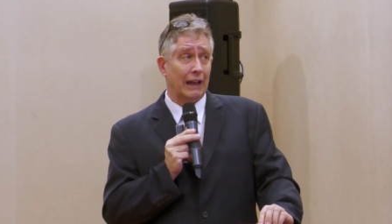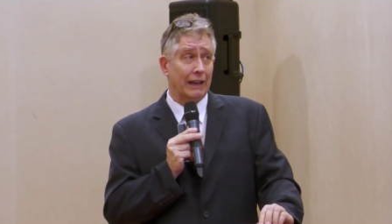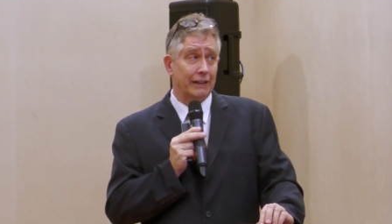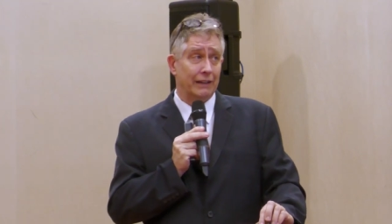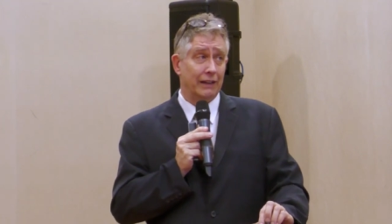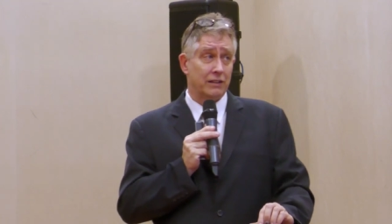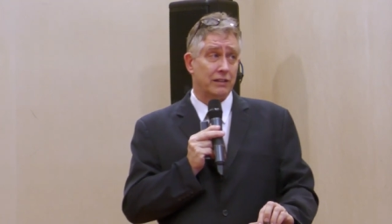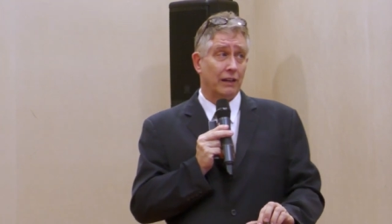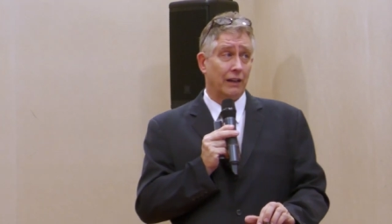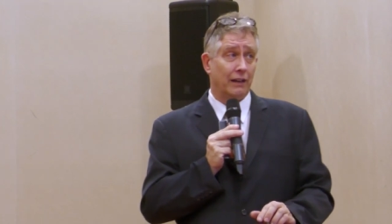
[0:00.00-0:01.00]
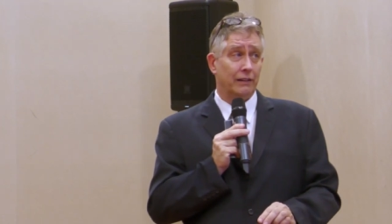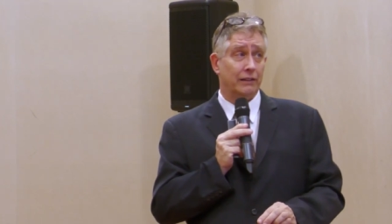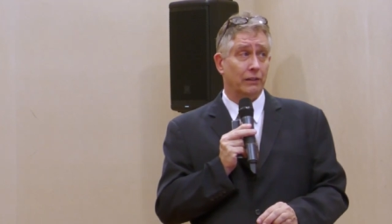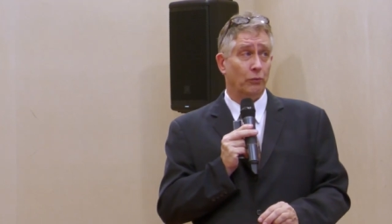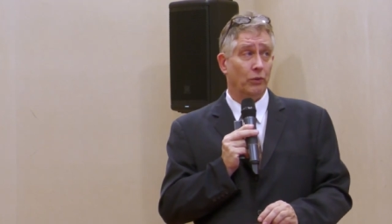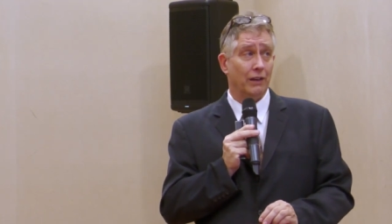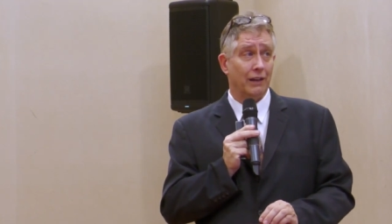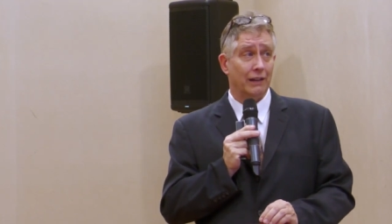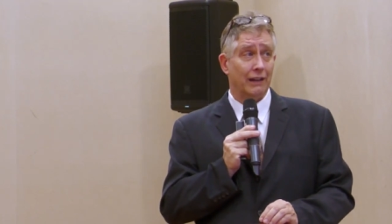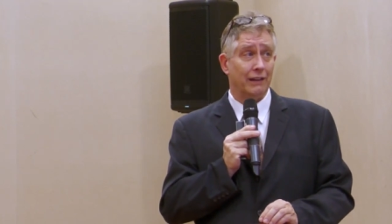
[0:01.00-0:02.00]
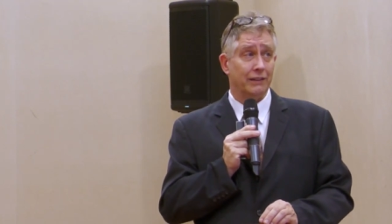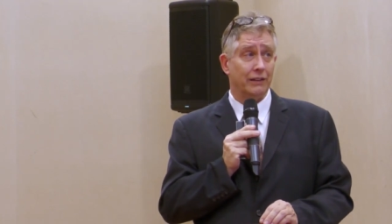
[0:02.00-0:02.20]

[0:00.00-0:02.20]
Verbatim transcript: And it's uh, we're not allowed